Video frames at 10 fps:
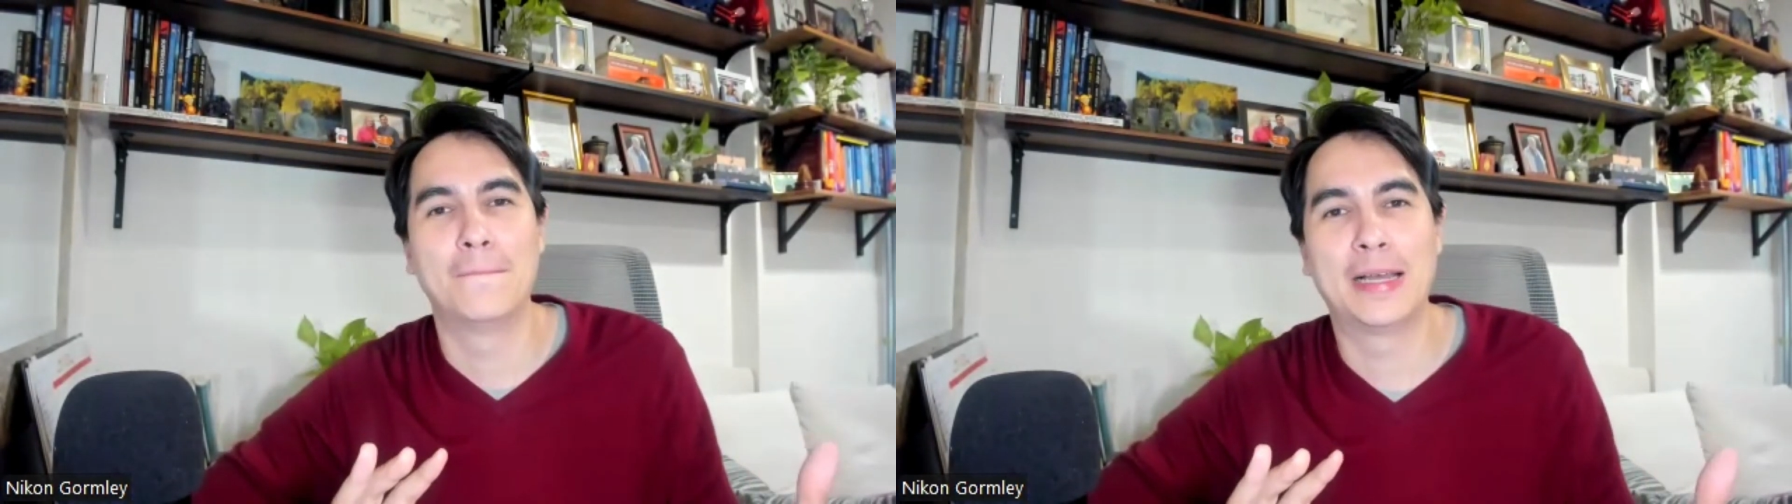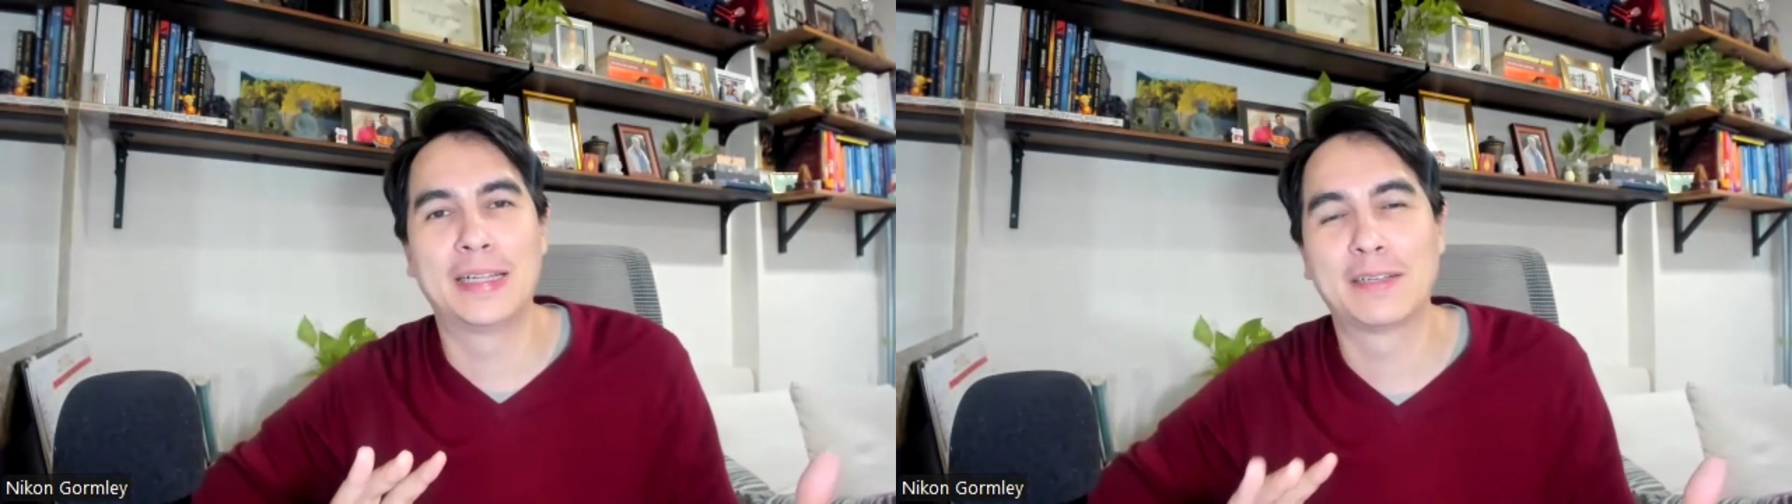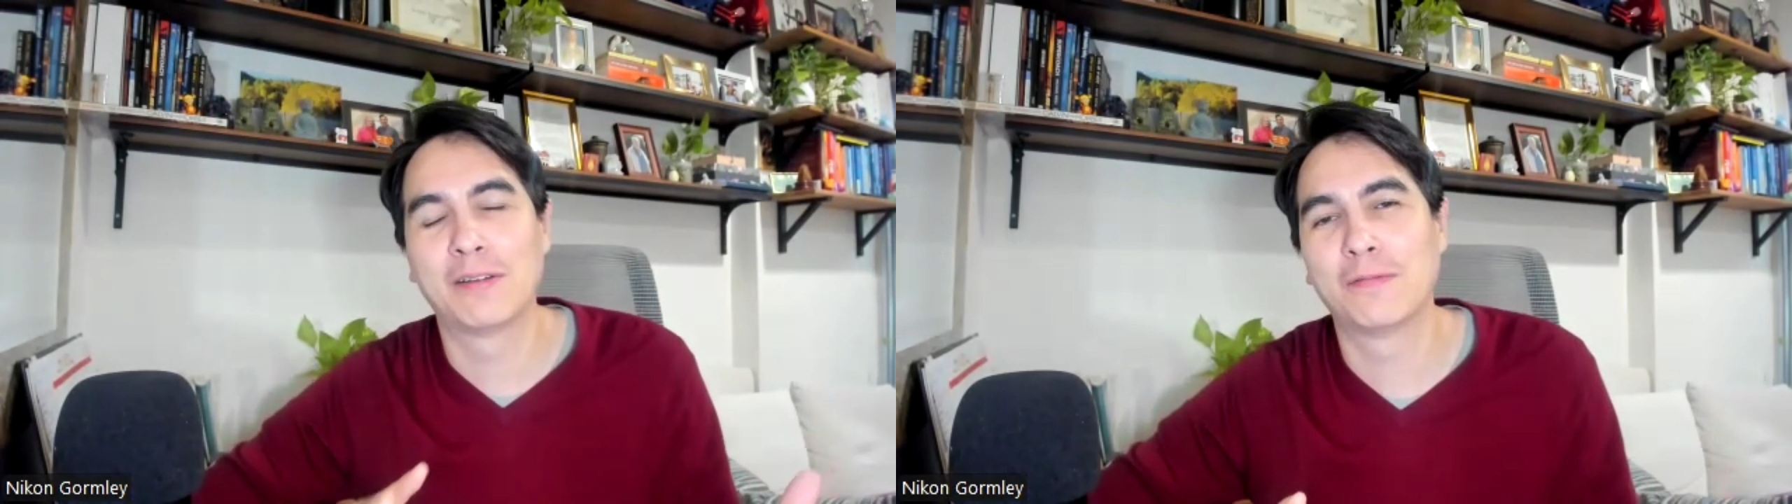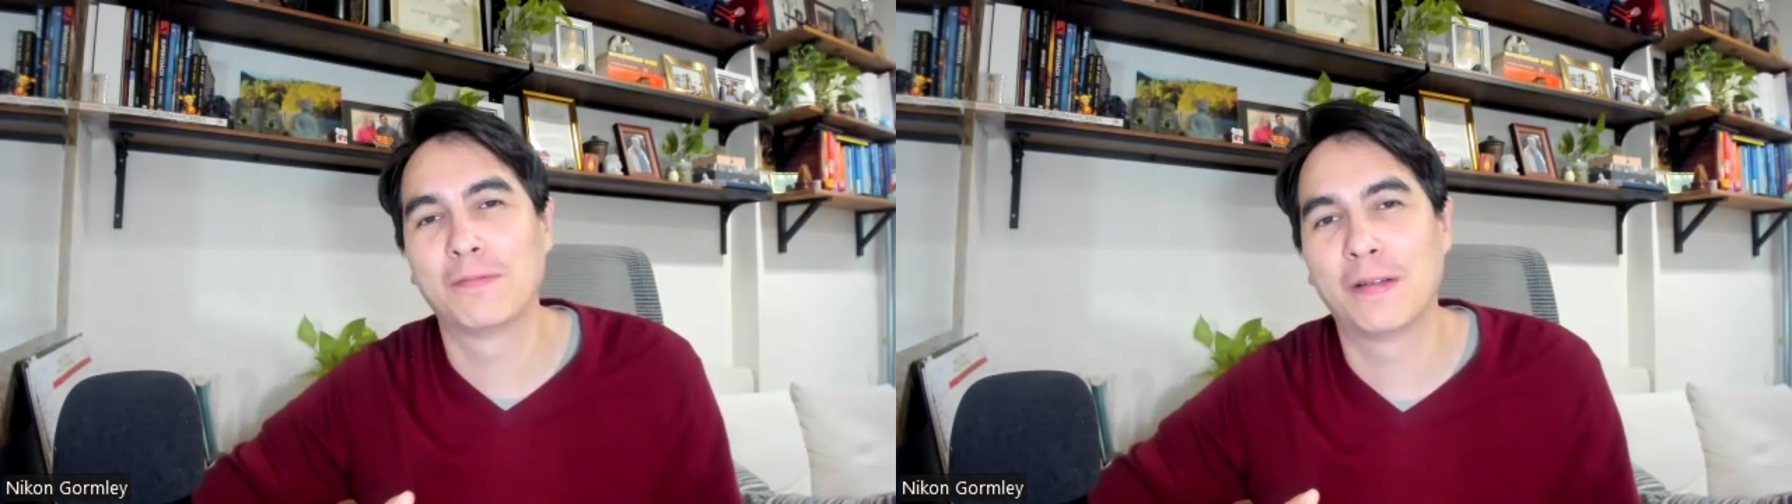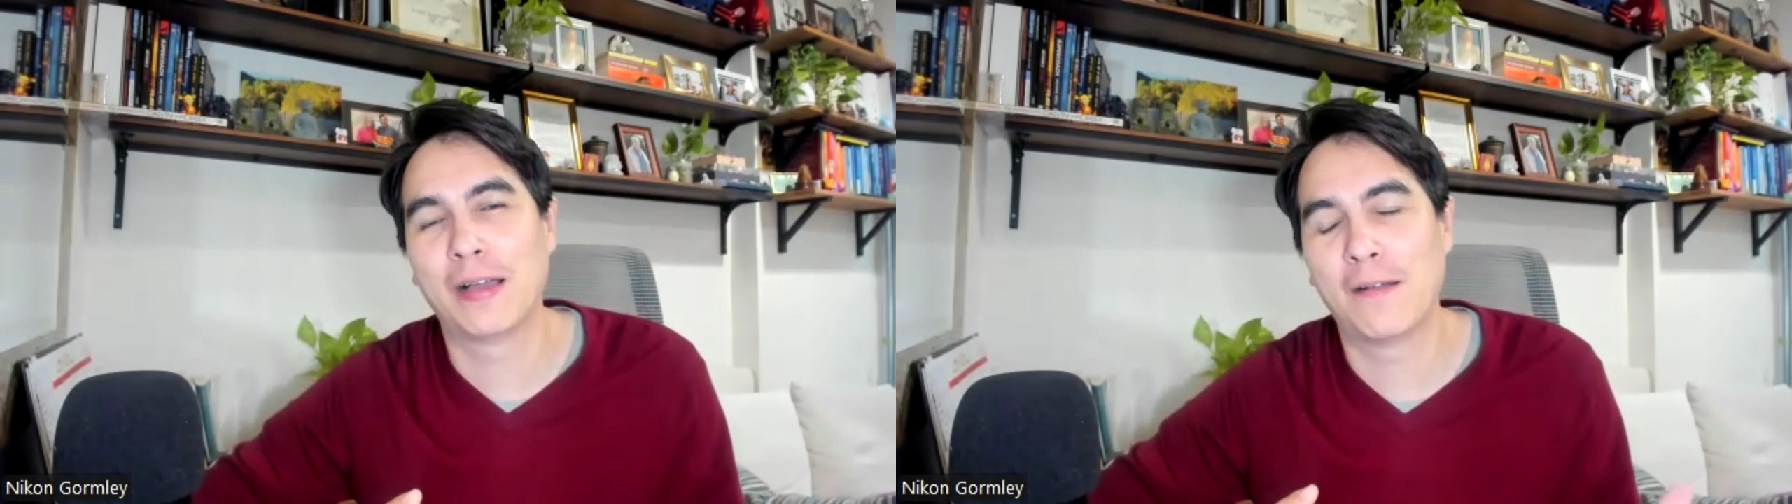And
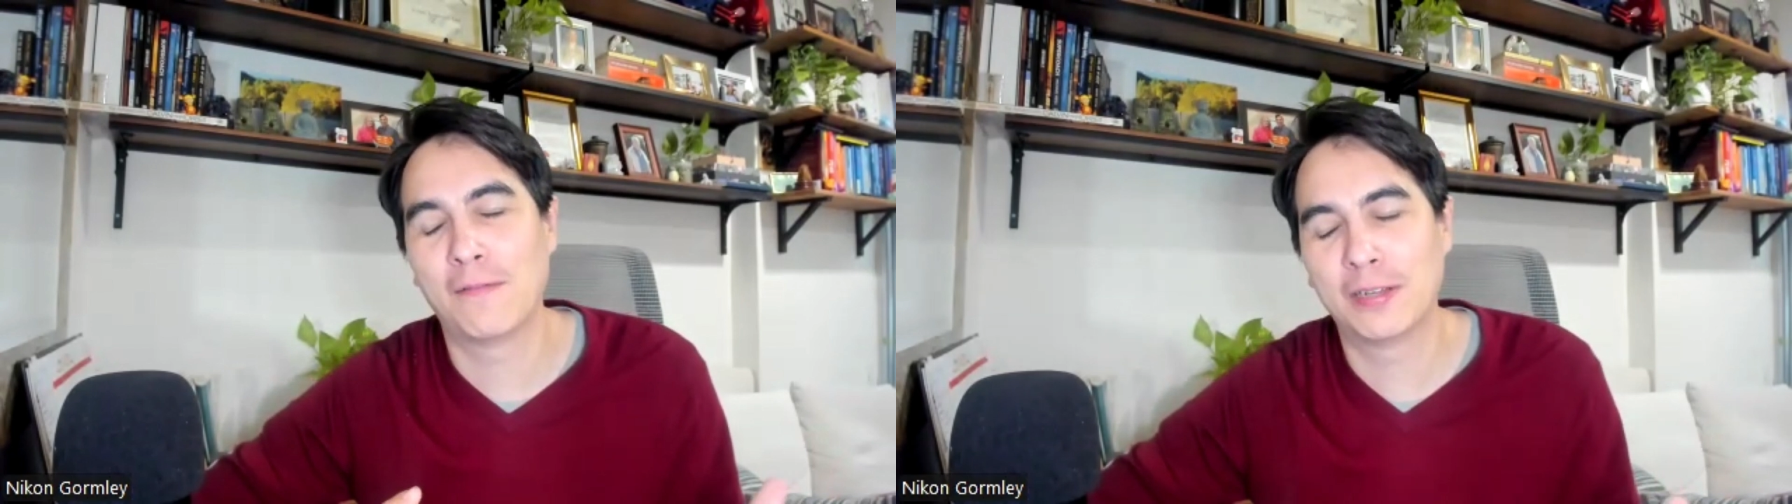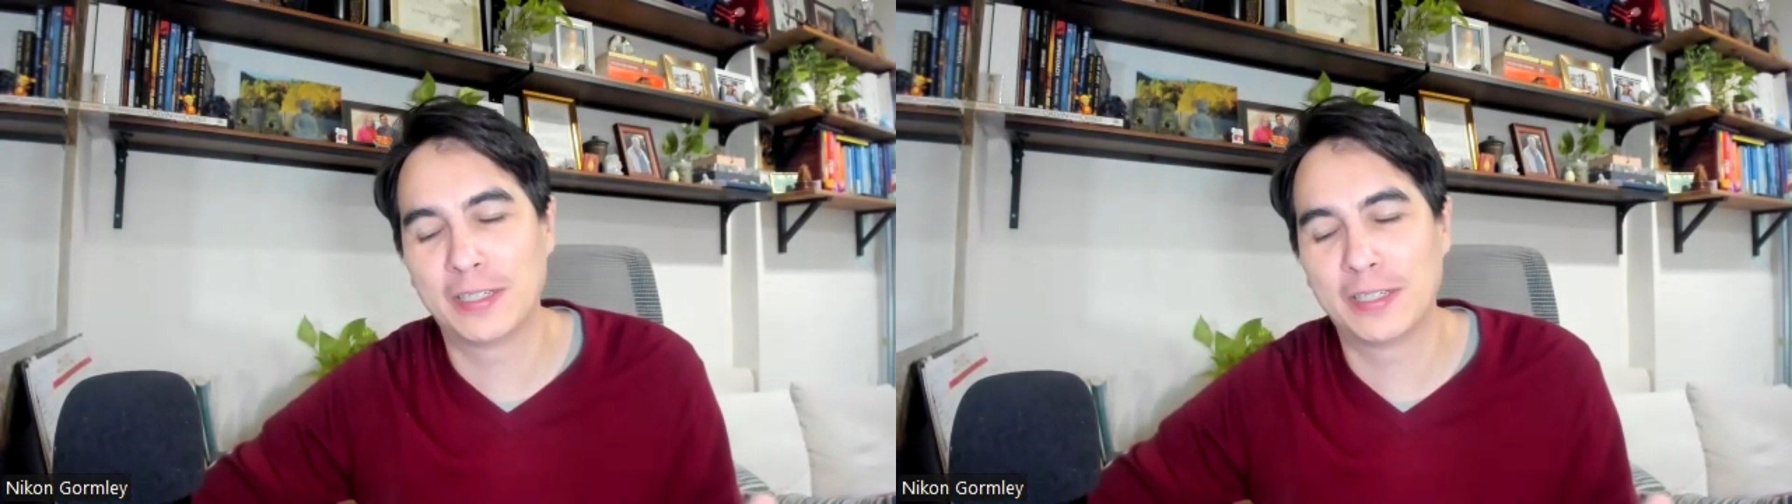so I want to